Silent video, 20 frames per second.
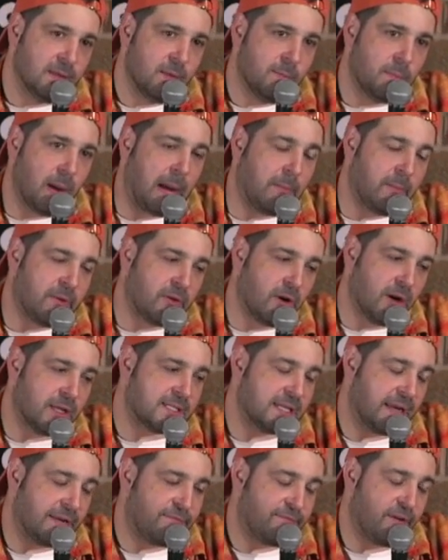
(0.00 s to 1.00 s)
And we've got to
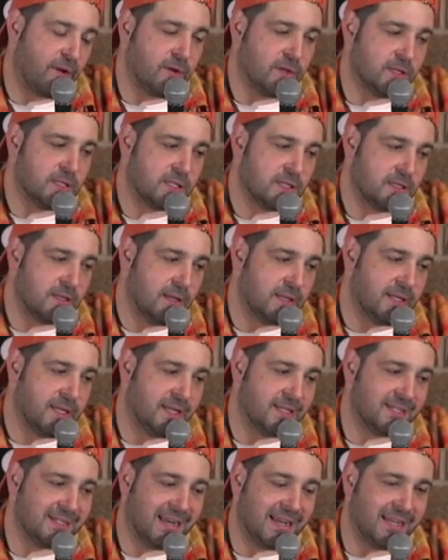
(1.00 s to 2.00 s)
take photos, and the
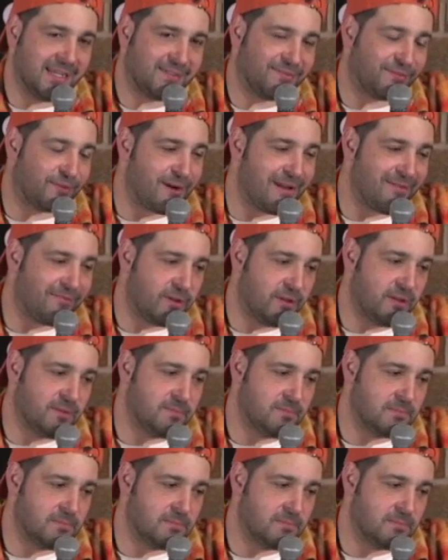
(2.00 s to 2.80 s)
internet is forever.